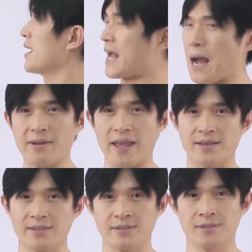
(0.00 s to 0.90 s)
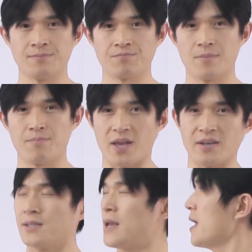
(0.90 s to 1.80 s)
cupcakes,
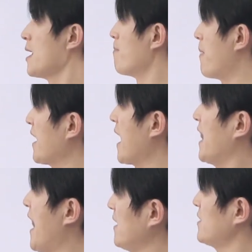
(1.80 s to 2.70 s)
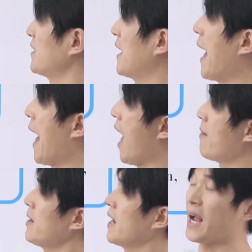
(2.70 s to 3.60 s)
because Ben got less
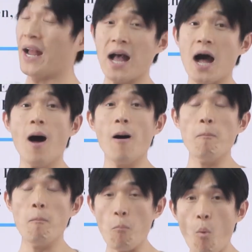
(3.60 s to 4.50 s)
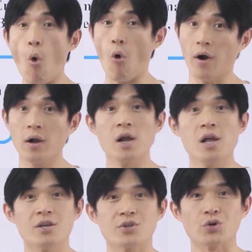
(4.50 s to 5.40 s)
and got more.
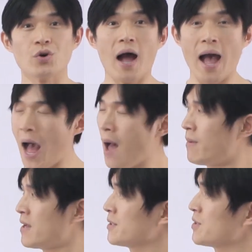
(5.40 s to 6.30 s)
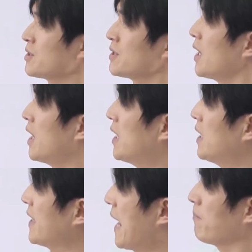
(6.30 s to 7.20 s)
So Emma's
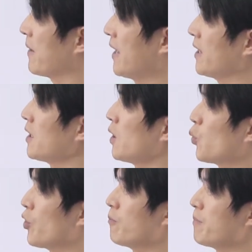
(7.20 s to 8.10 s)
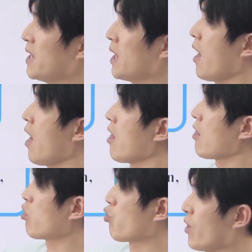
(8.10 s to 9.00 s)
cupcake will be
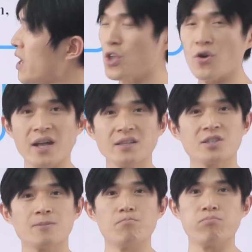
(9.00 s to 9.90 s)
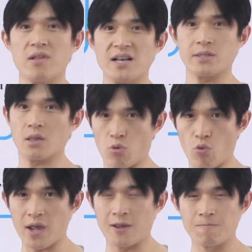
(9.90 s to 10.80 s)
3 units plus
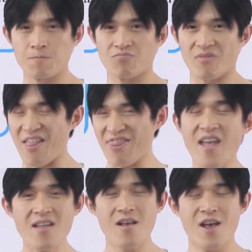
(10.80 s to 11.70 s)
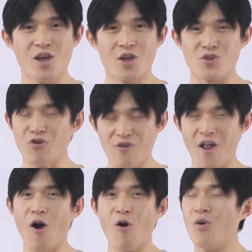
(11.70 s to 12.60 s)
3. And then you
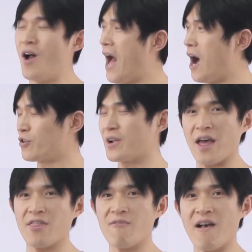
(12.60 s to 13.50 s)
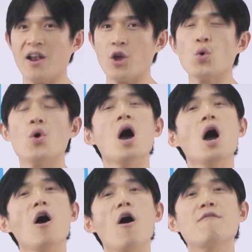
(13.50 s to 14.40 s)
know how to get the value
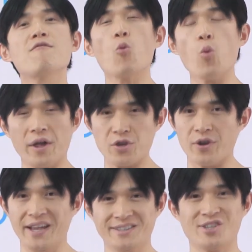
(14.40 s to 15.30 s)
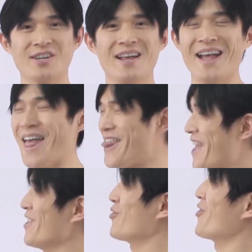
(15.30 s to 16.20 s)
of 1 unit. And
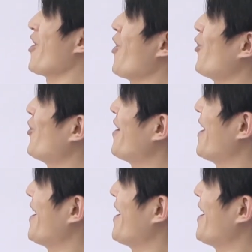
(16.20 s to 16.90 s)
then you know